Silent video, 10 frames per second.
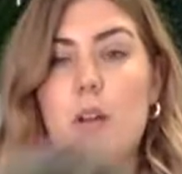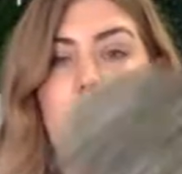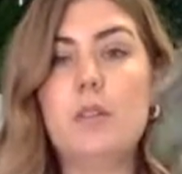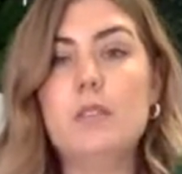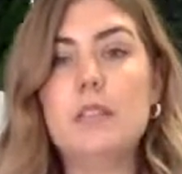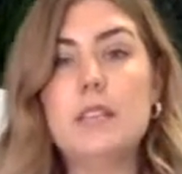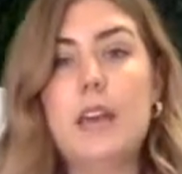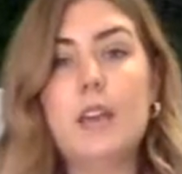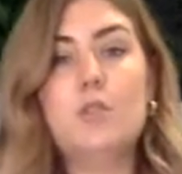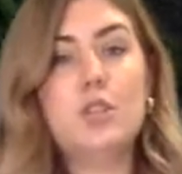to be using
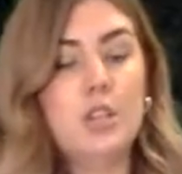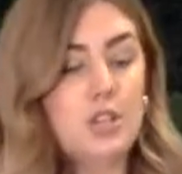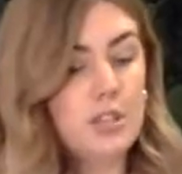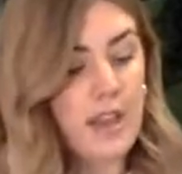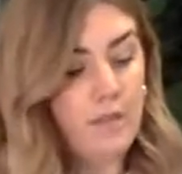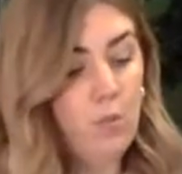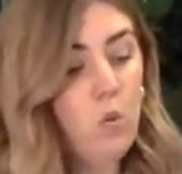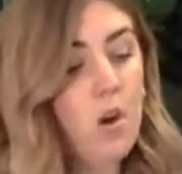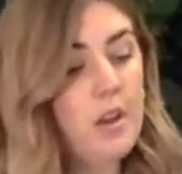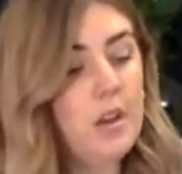today. You should just have
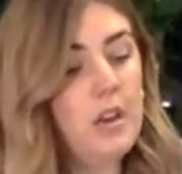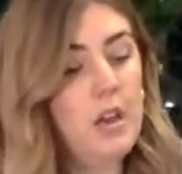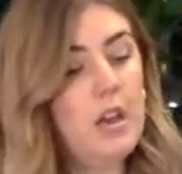one.